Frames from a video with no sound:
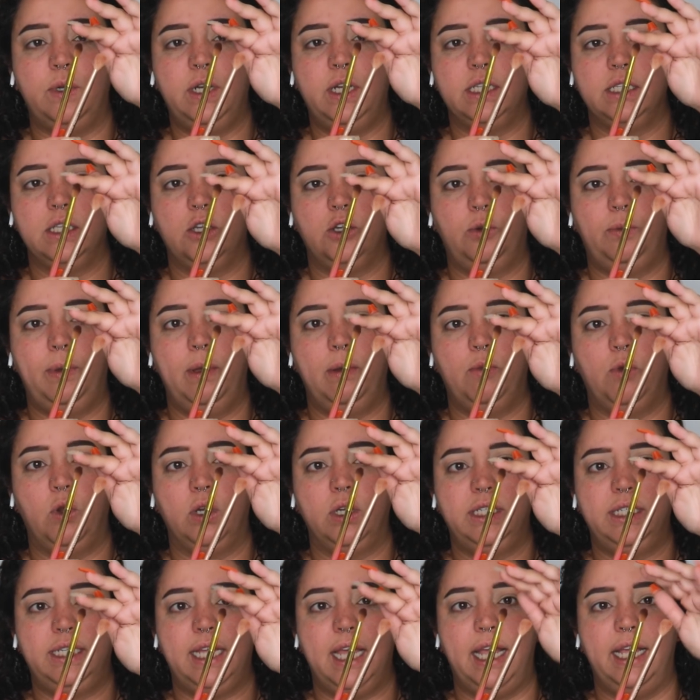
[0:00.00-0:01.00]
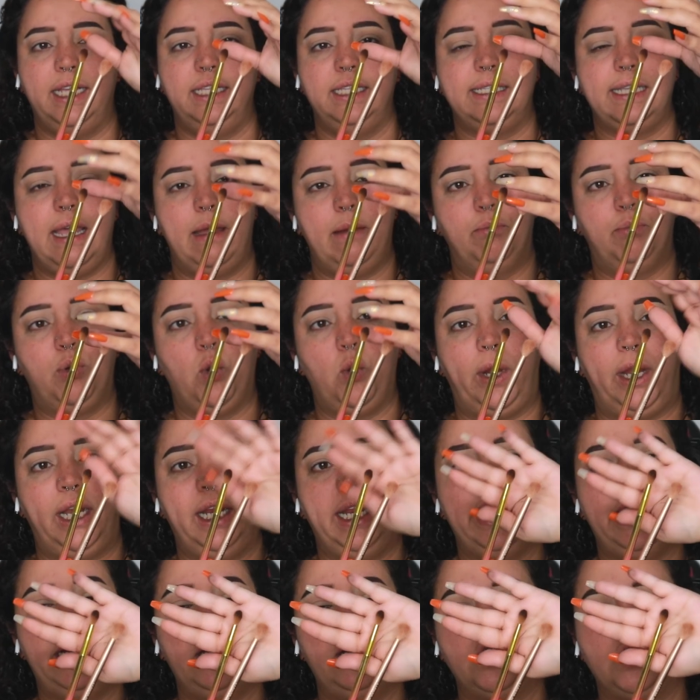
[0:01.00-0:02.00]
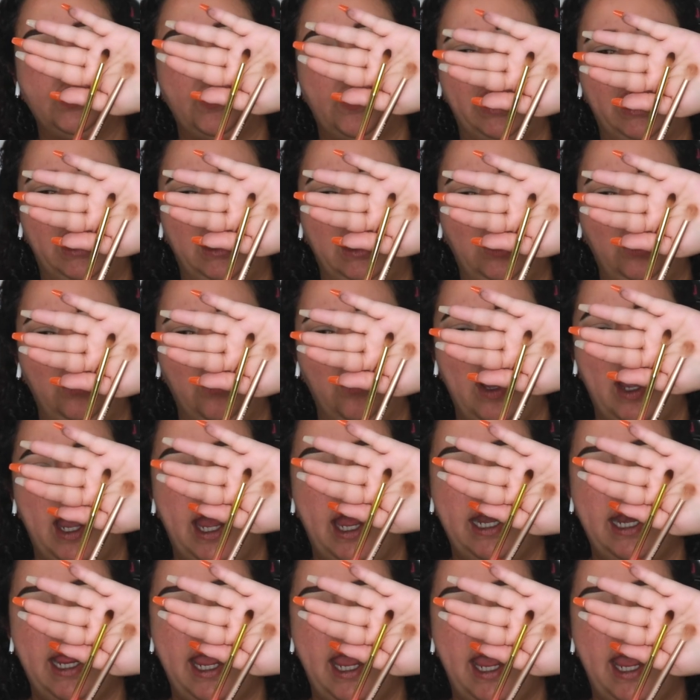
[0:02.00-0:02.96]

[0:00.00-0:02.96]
one is a little bit more dense and pointed, so I can go ahead